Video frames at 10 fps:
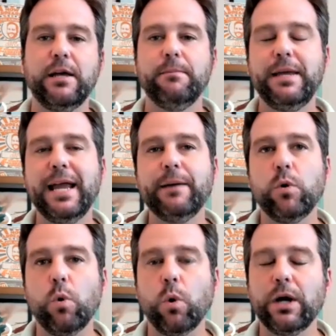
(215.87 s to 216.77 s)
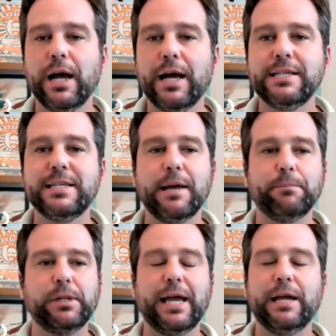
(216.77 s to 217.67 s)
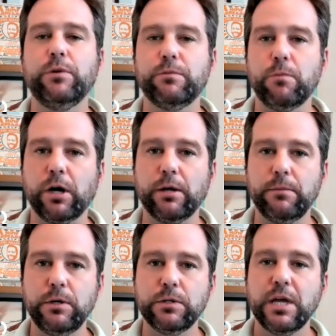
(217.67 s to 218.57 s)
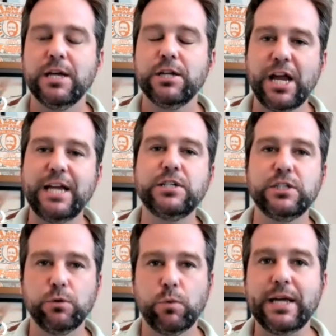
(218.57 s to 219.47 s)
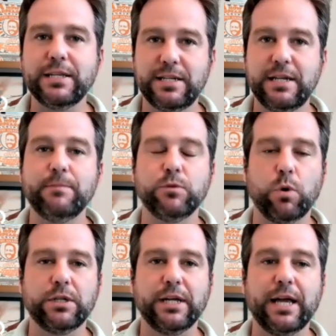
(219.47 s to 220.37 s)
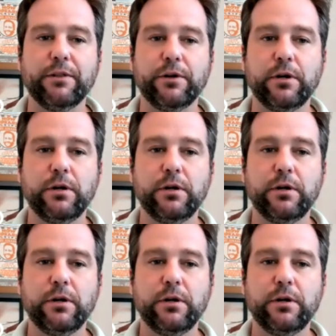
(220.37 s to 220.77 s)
Being able to organize and plan with MarketMuse changes the ways teams work together.